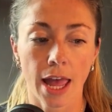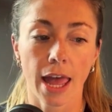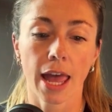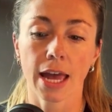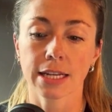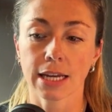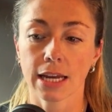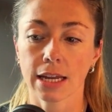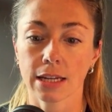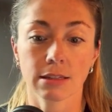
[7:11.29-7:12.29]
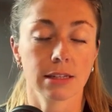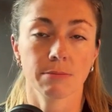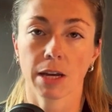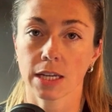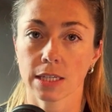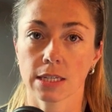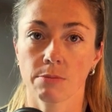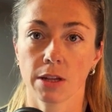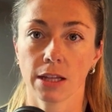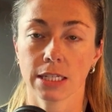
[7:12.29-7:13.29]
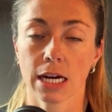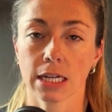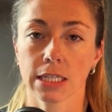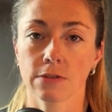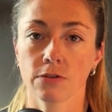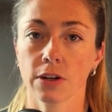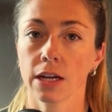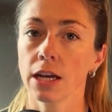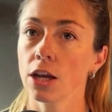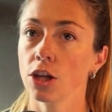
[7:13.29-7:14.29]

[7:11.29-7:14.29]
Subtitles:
And it, because it's completely toxin free,